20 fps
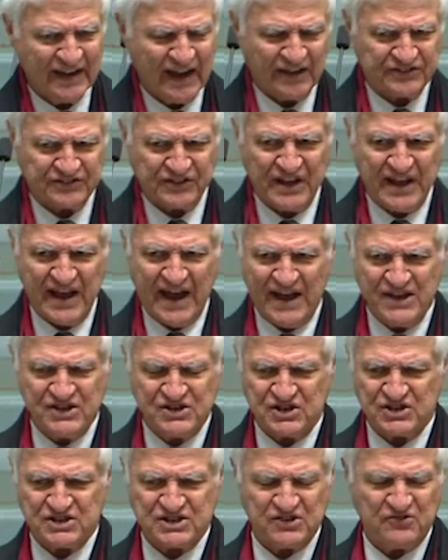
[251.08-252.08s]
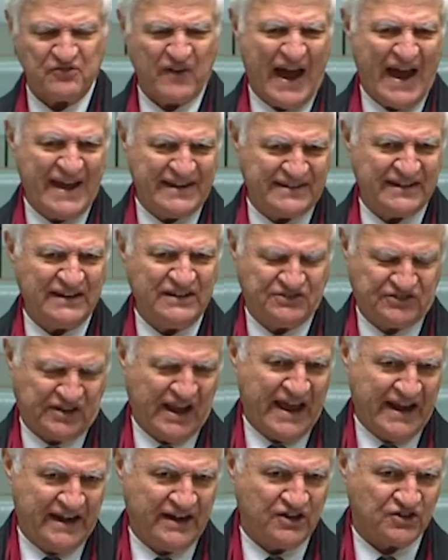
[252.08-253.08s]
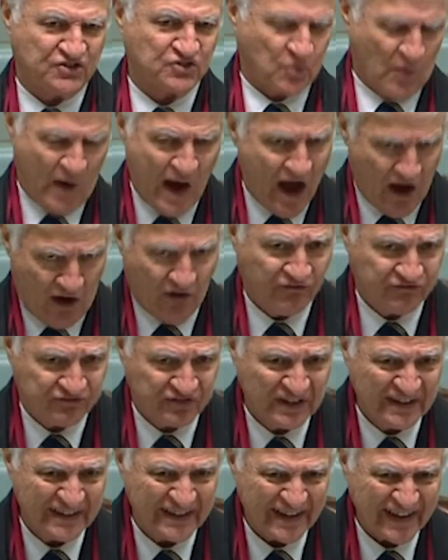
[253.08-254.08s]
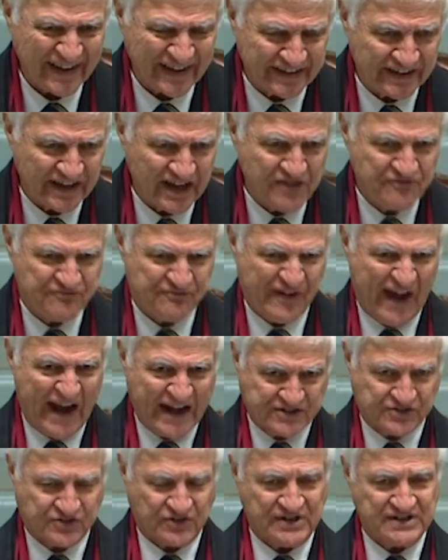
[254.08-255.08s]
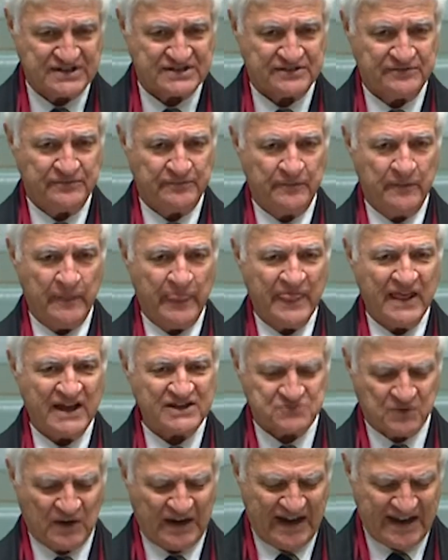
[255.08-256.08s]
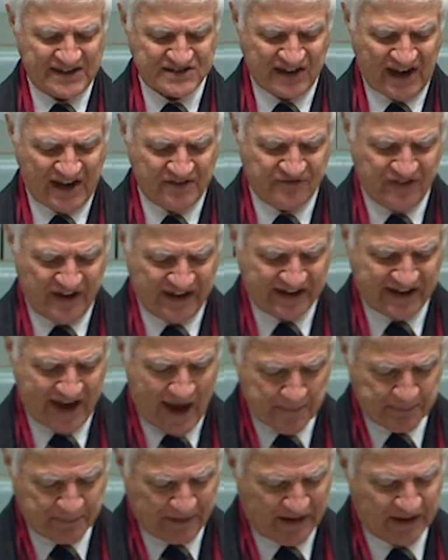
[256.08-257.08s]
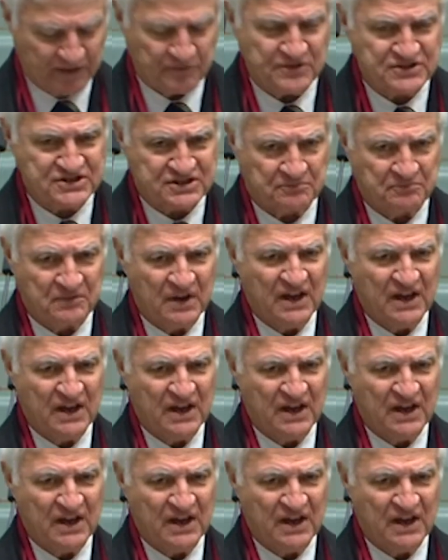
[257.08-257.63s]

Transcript: at the ages of 8 and 10 and 12 in factories? That's what laissez-faire capitalism